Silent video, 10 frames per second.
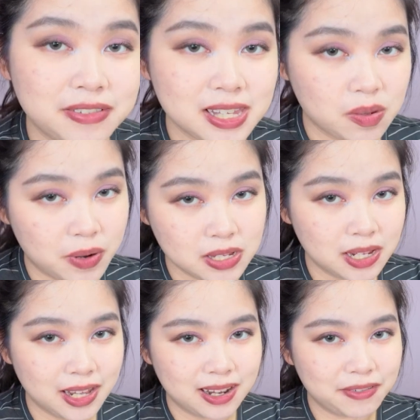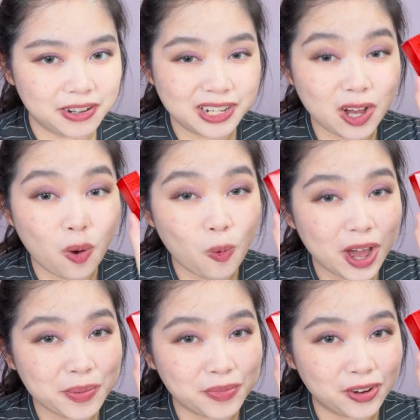And surprisingly enough, I only got
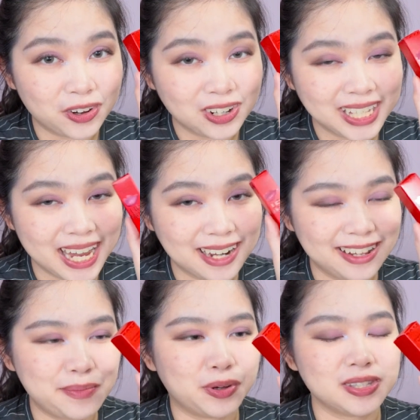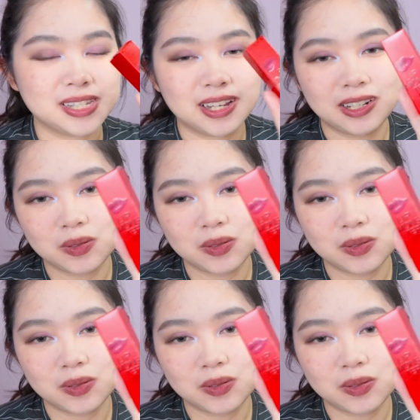one more Kate Lip Monster.